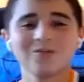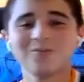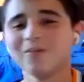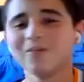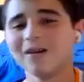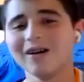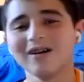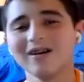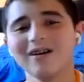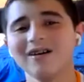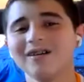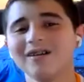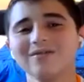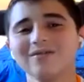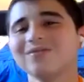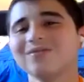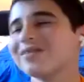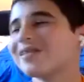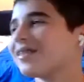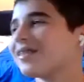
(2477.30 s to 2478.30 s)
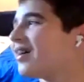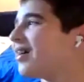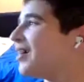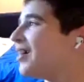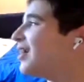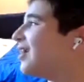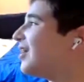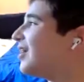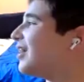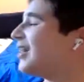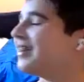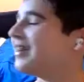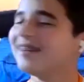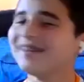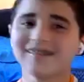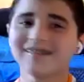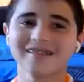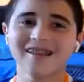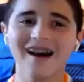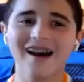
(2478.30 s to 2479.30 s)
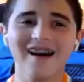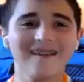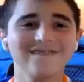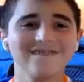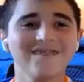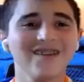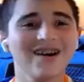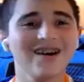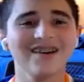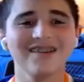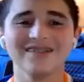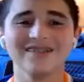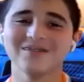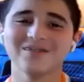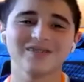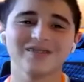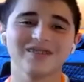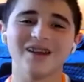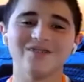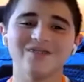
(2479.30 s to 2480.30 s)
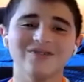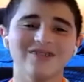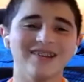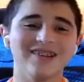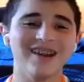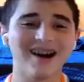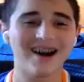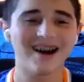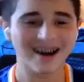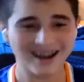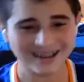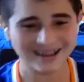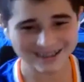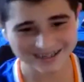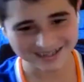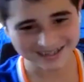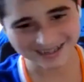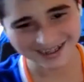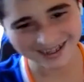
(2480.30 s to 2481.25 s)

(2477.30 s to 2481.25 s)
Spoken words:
But in this time, definitely not. Yeah.